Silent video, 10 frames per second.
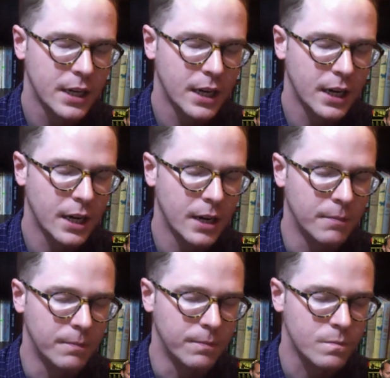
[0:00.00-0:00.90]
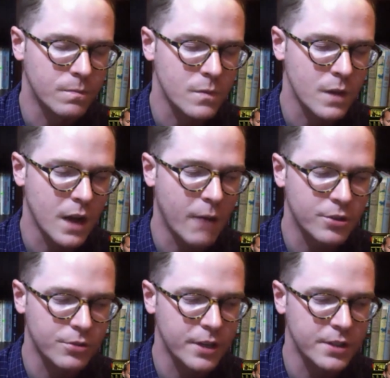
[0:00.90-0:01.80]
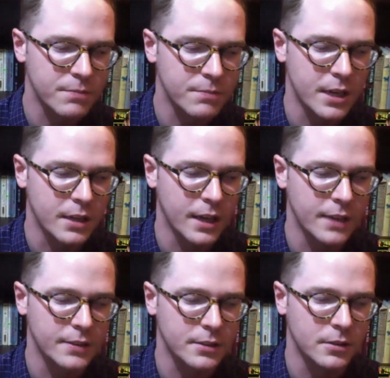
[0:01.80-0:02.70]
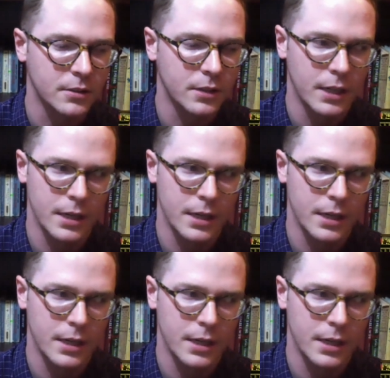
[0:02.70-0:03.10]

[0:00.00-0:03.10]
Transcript: Um, I was raised to be a classical